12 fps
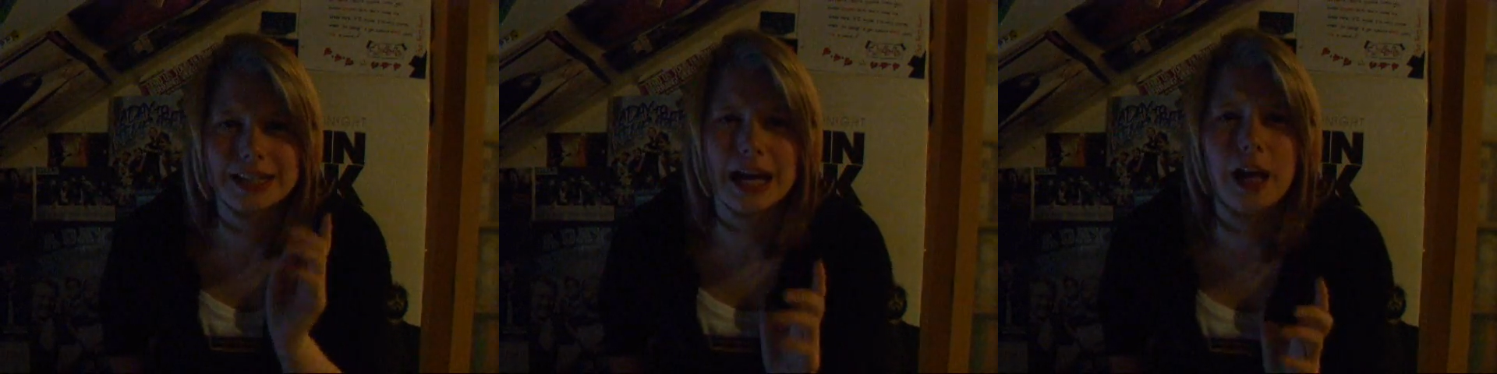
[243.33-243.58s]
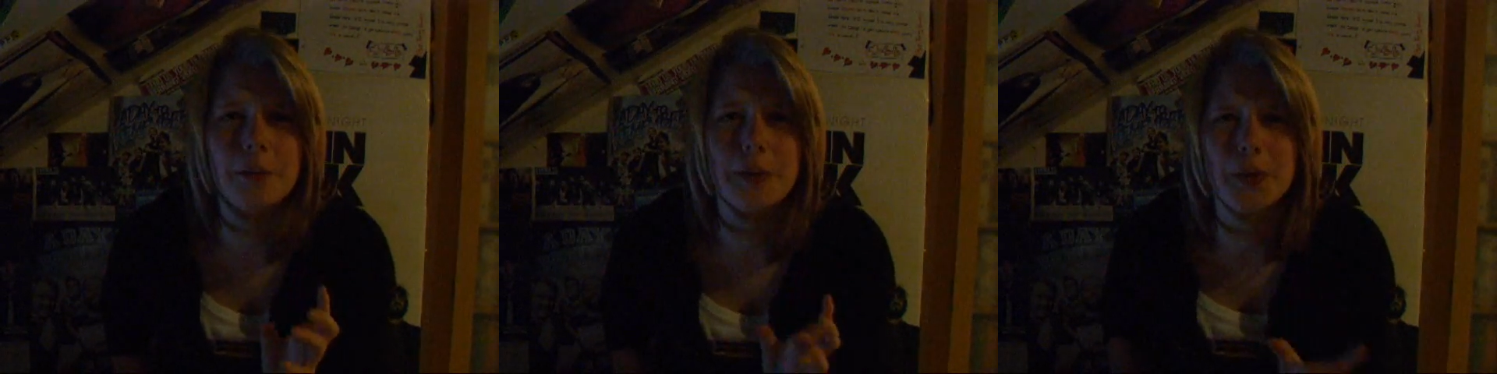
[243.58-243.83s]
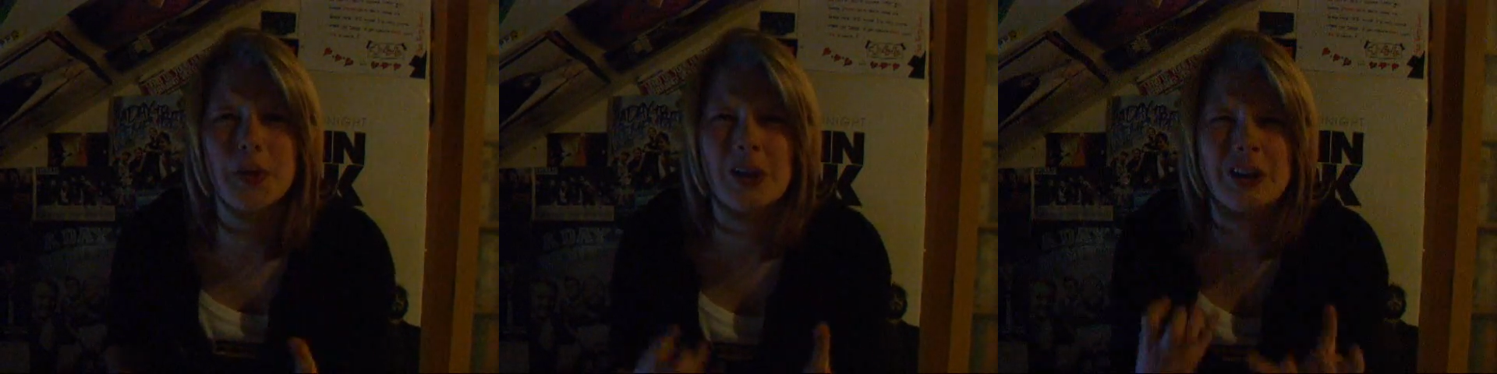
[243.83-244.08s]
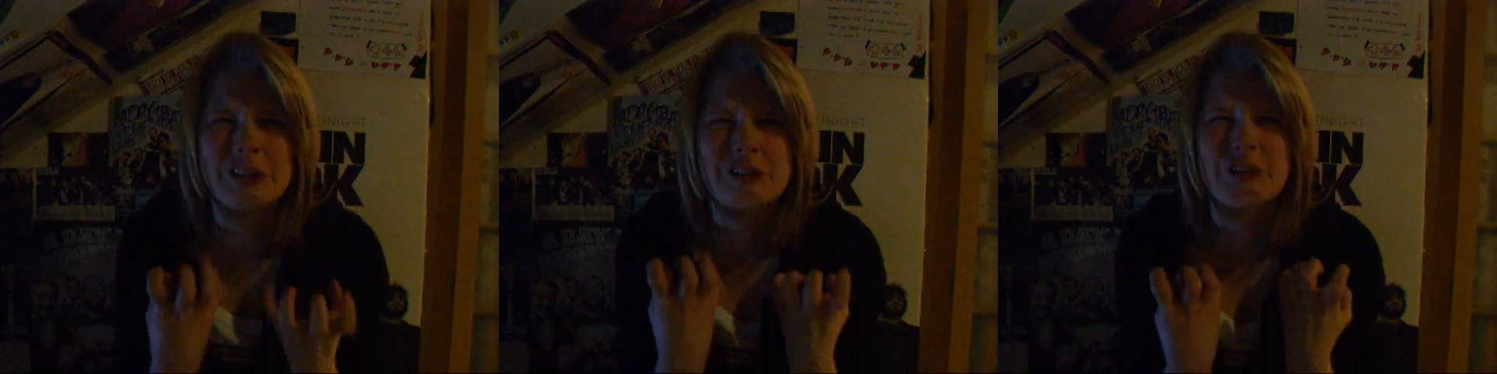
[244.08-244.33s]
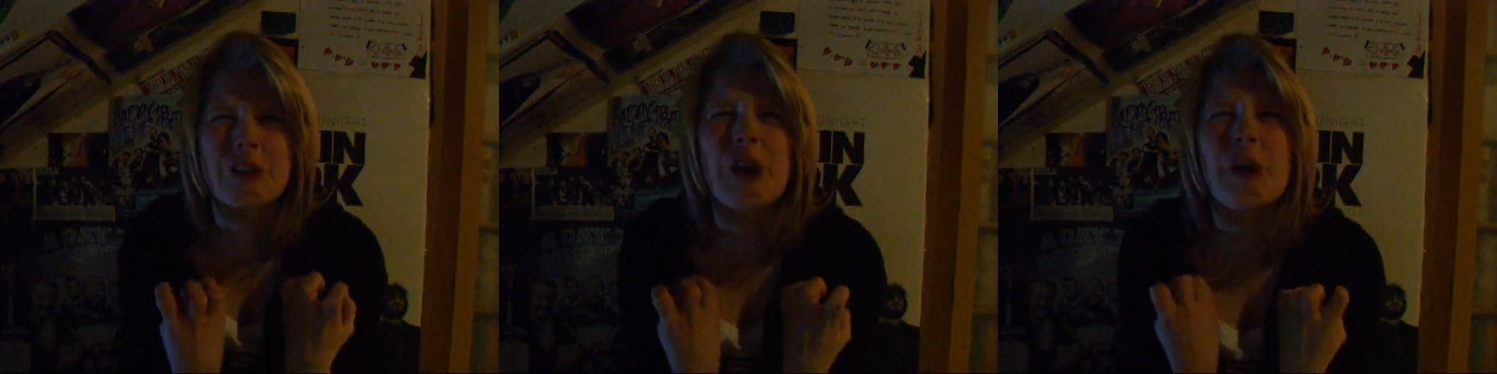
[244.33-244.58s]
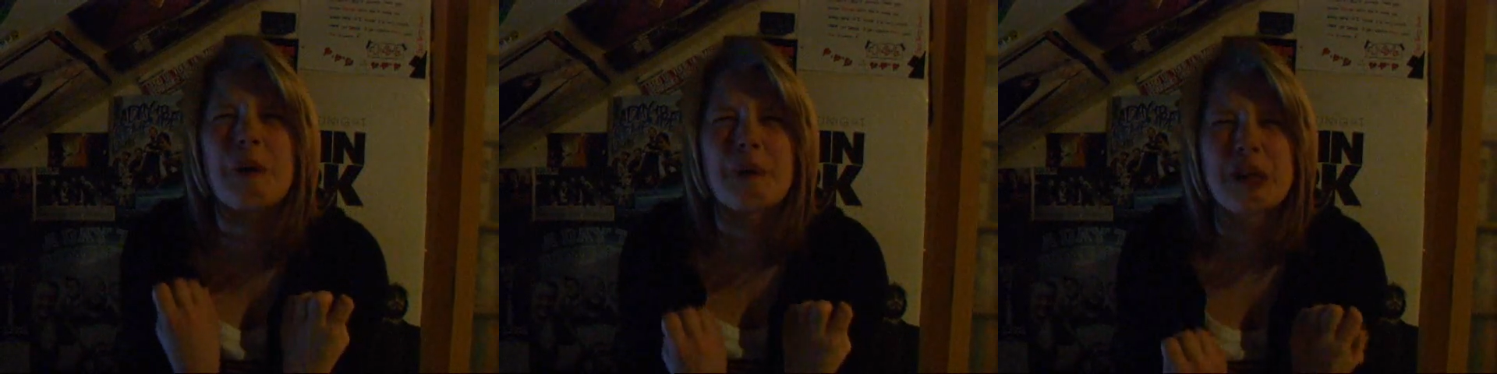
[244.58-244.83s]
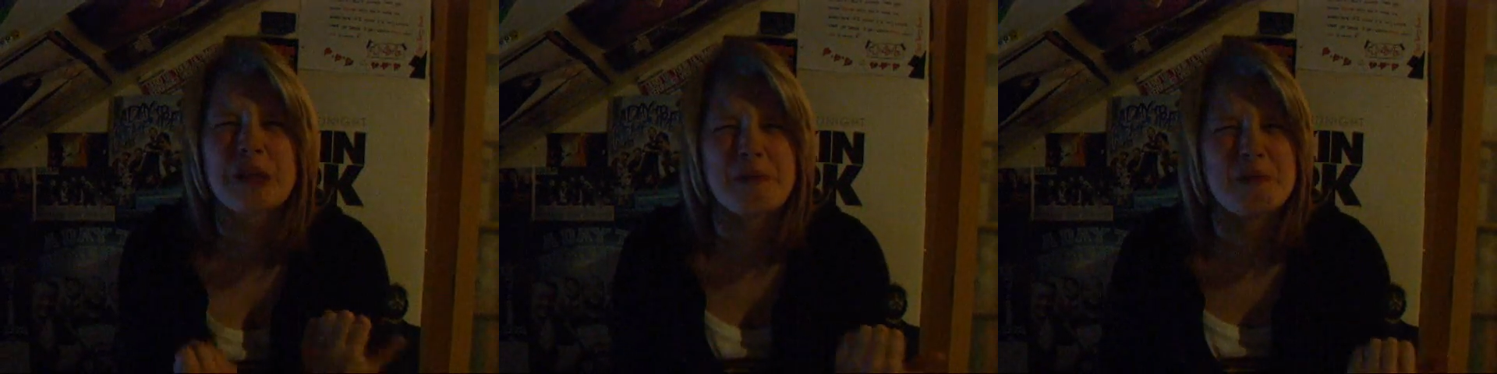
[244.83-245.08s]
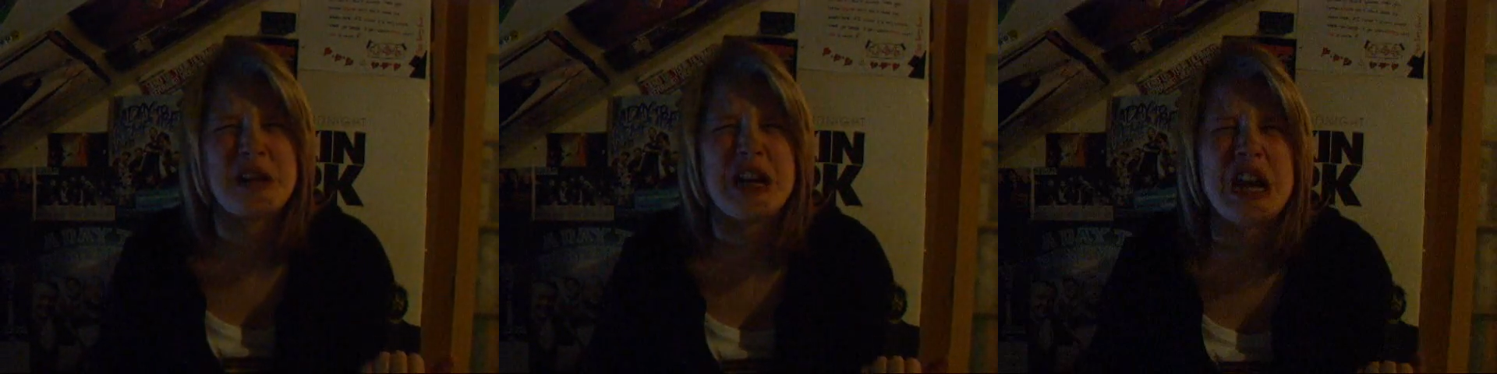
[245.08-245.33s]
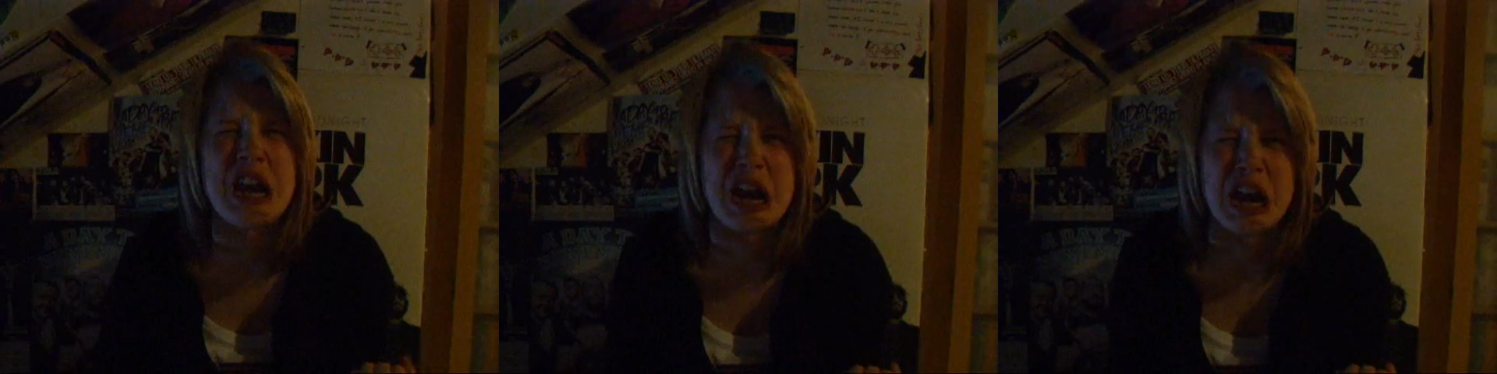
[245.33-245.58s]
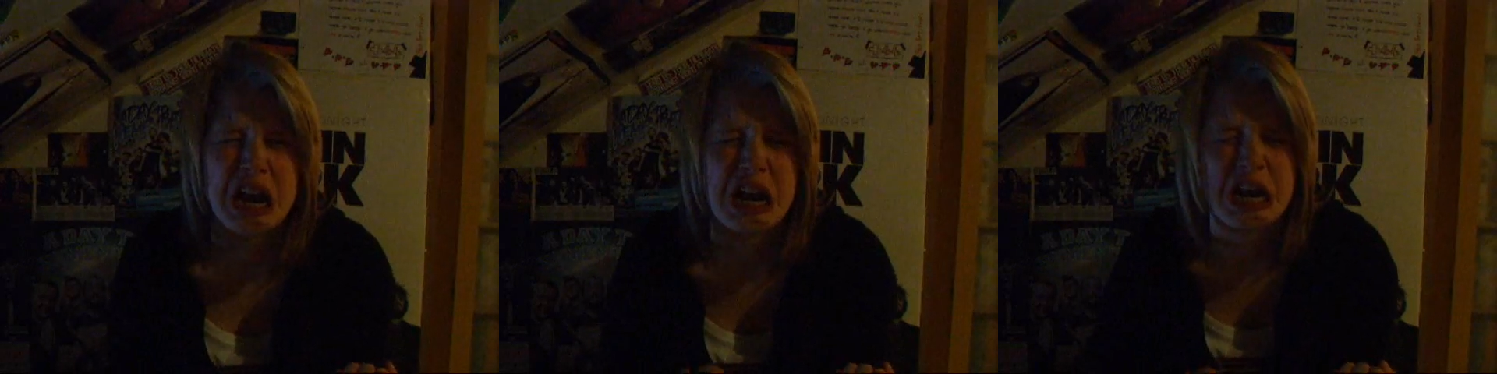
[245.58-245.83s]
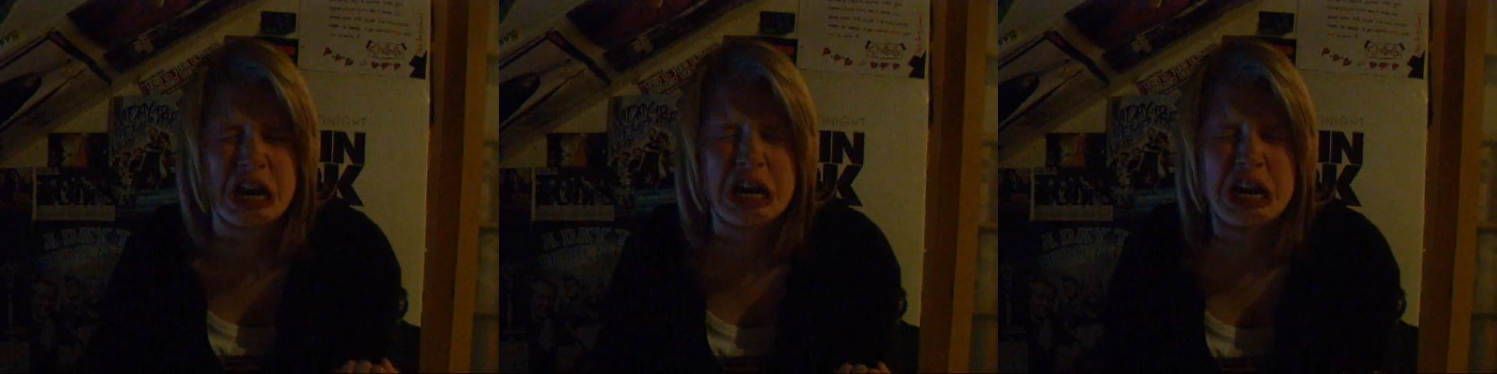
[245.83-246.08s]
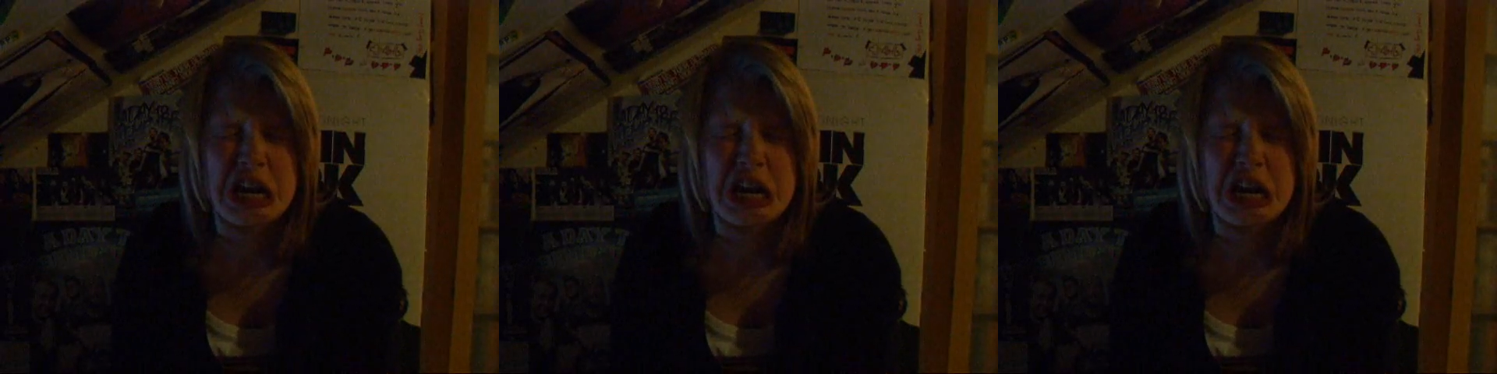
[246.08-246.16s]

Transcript: Tell me what's wrong with me!